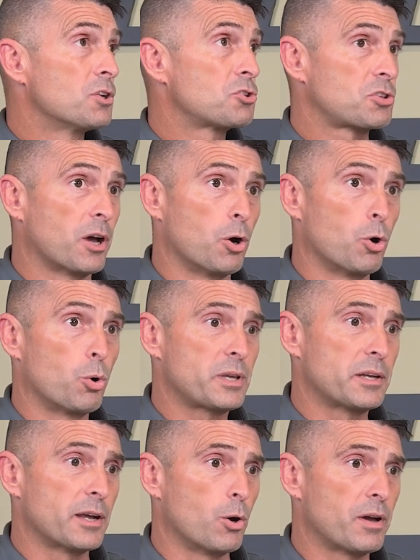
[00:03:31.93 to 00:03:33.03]
So,
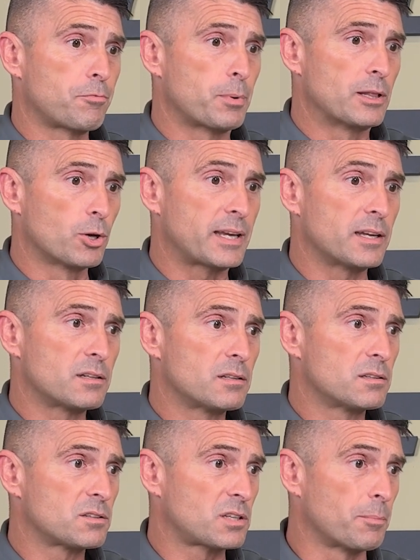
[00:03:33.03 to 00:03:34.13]
if we look at
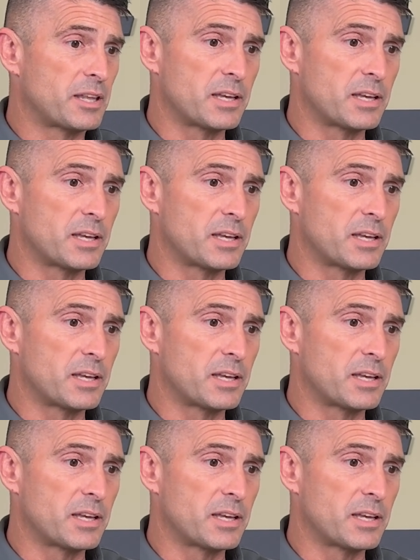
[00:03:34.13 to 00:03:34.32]
some of